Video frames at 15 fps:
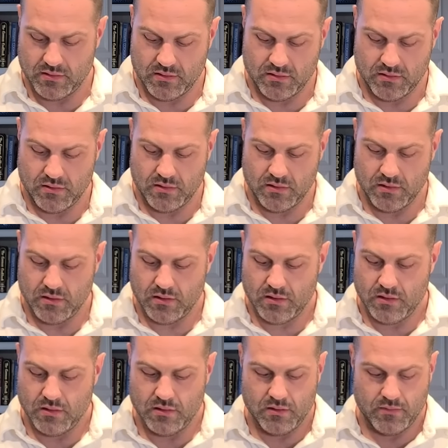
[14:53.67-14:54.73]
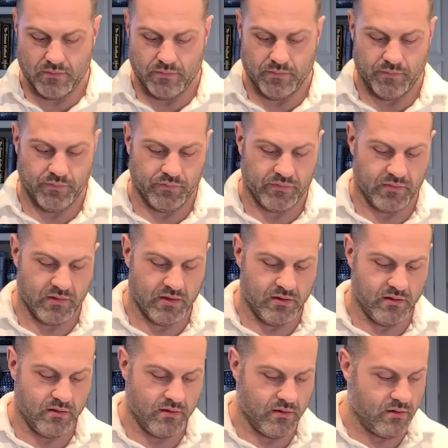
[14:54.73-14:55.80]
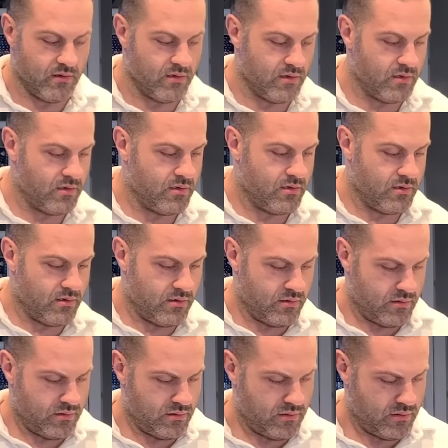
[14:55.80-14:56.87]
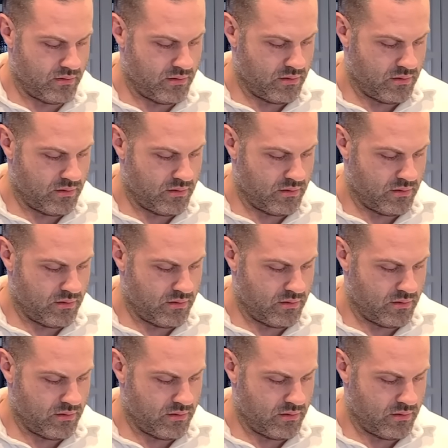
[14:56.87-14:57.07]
(silence)